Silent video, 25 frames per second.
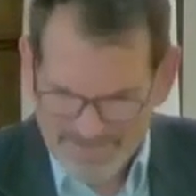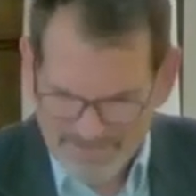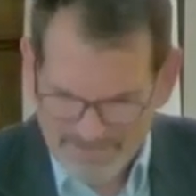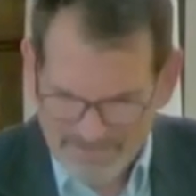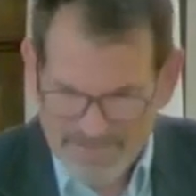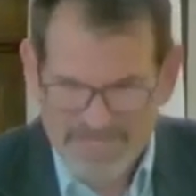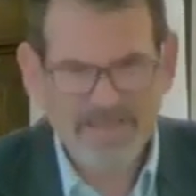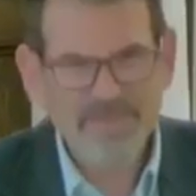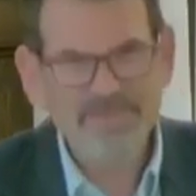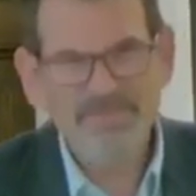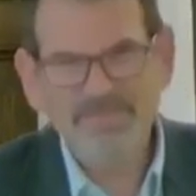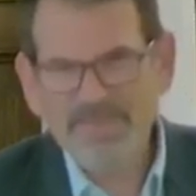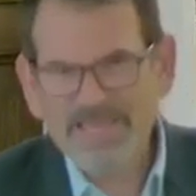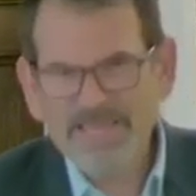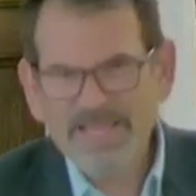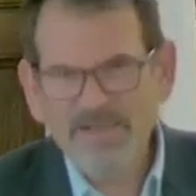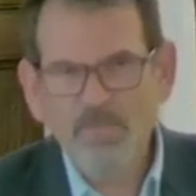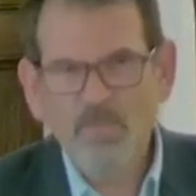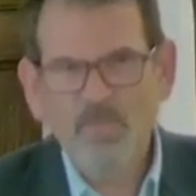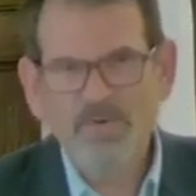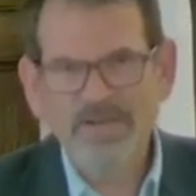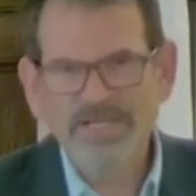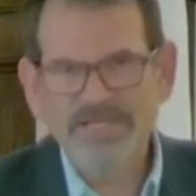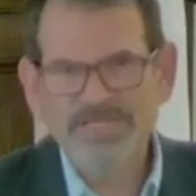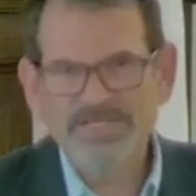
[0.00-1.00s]
But I think
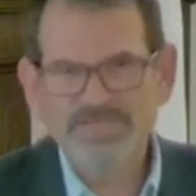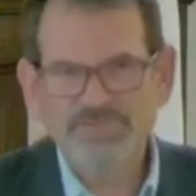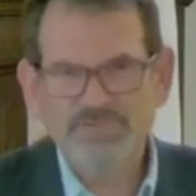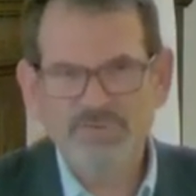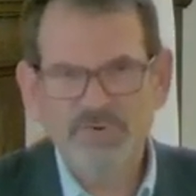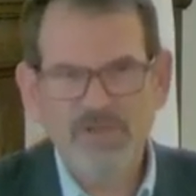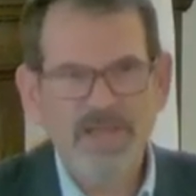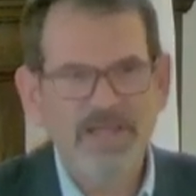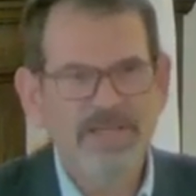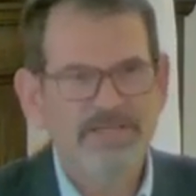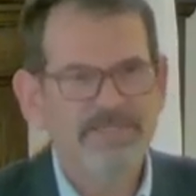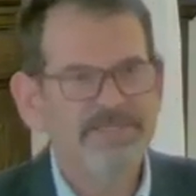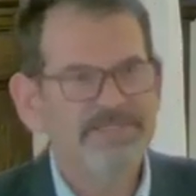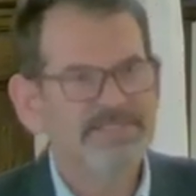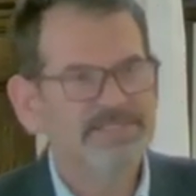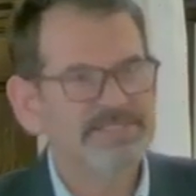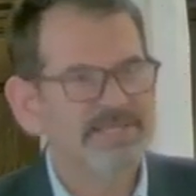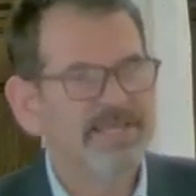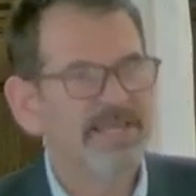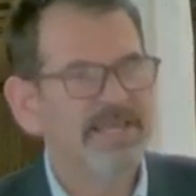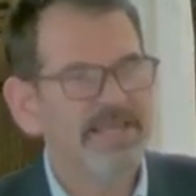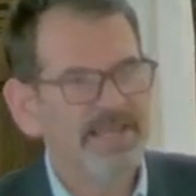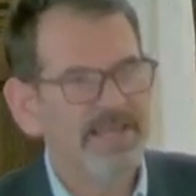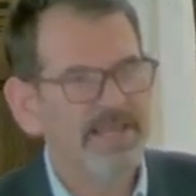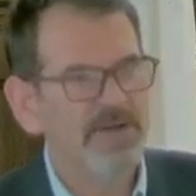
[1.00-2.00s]
what he's trying to
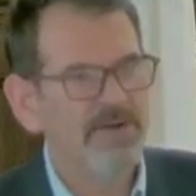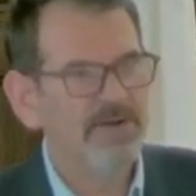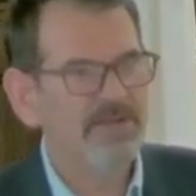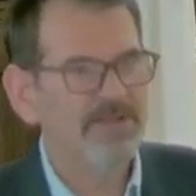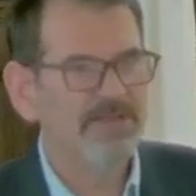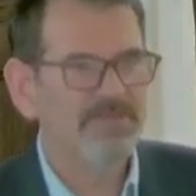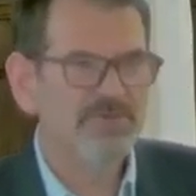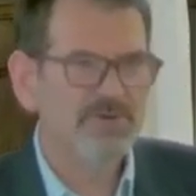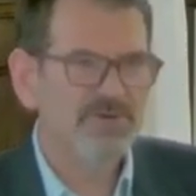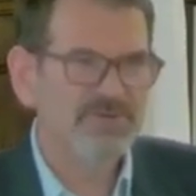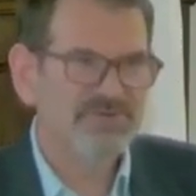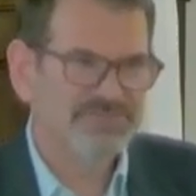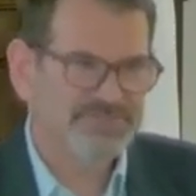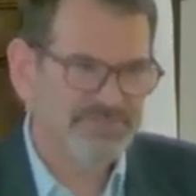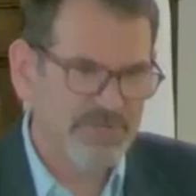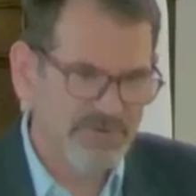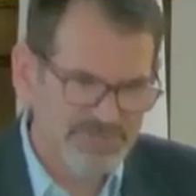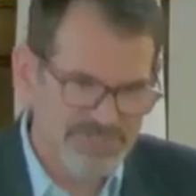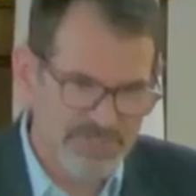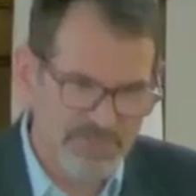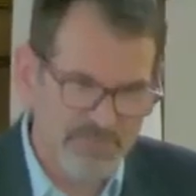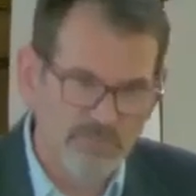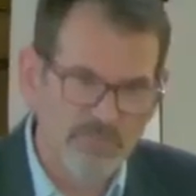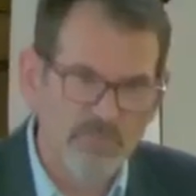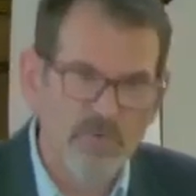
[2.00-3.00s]
say here is
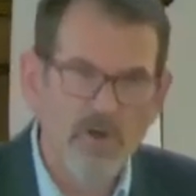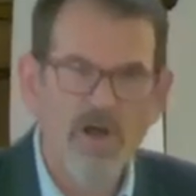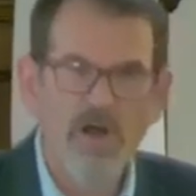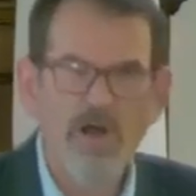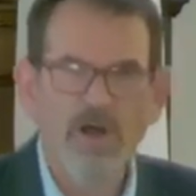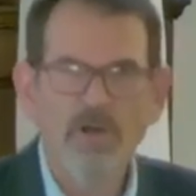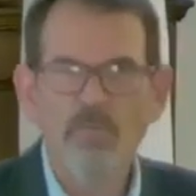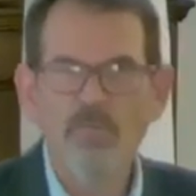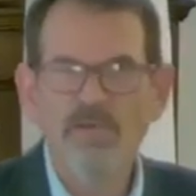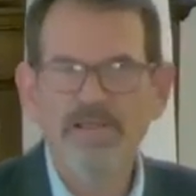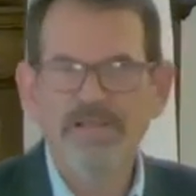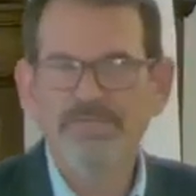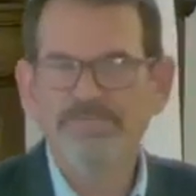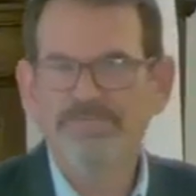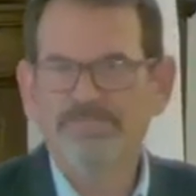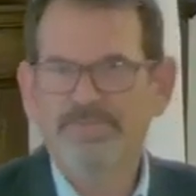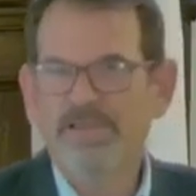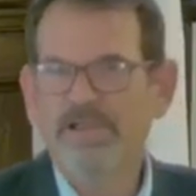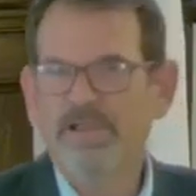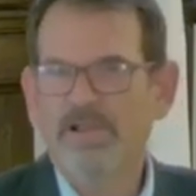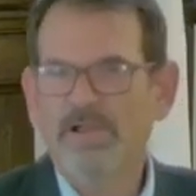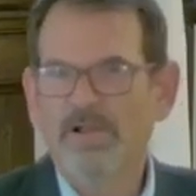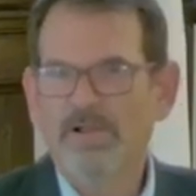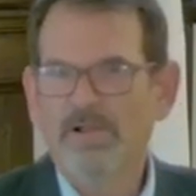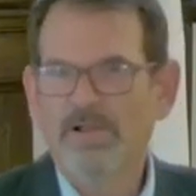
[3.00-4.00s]
there's a wrong way to
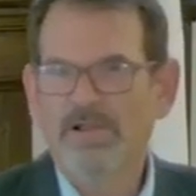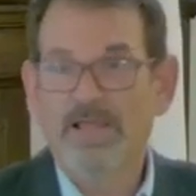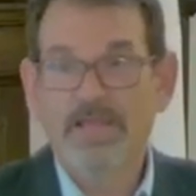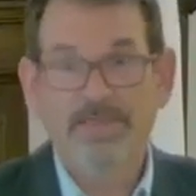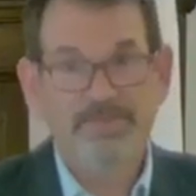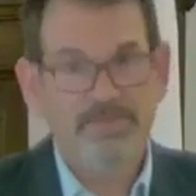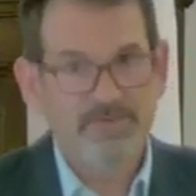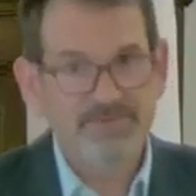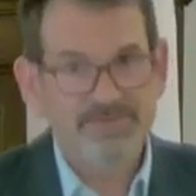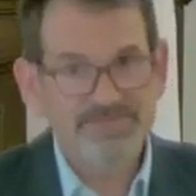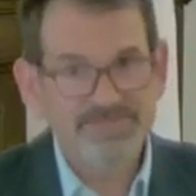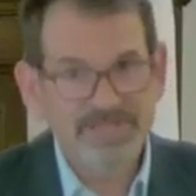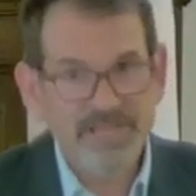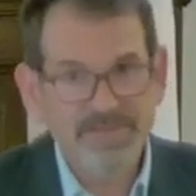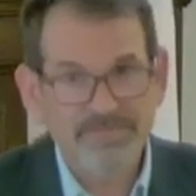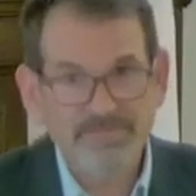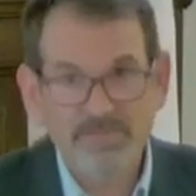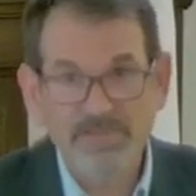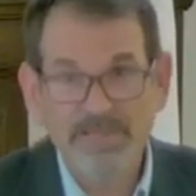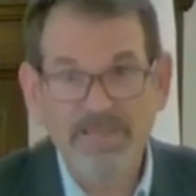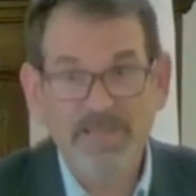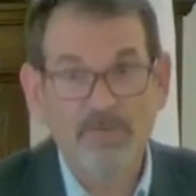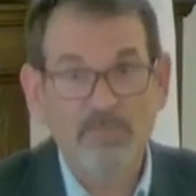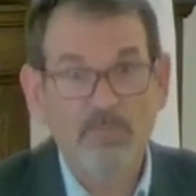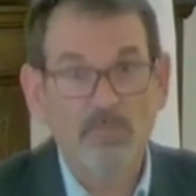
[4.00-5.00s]
fear, and there's
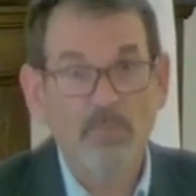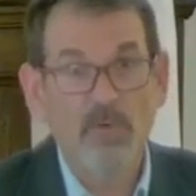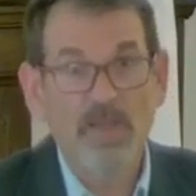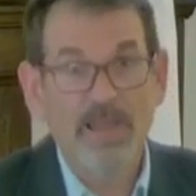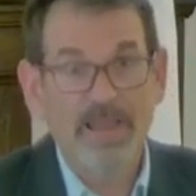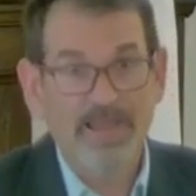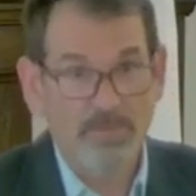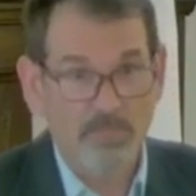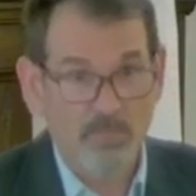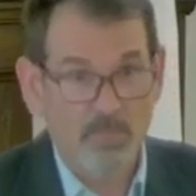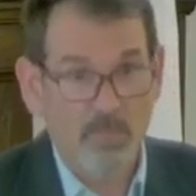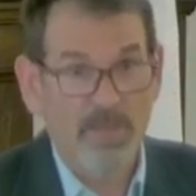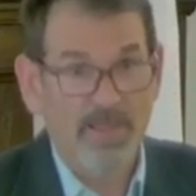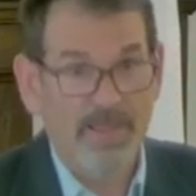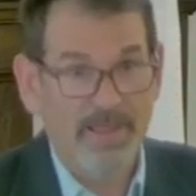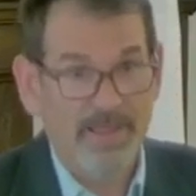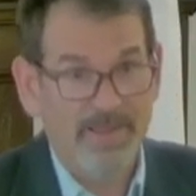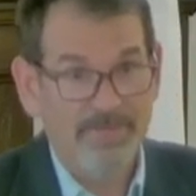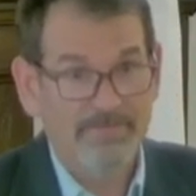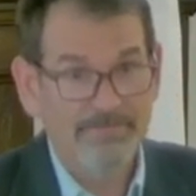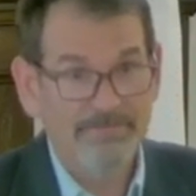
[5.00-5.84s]
definitely a right way.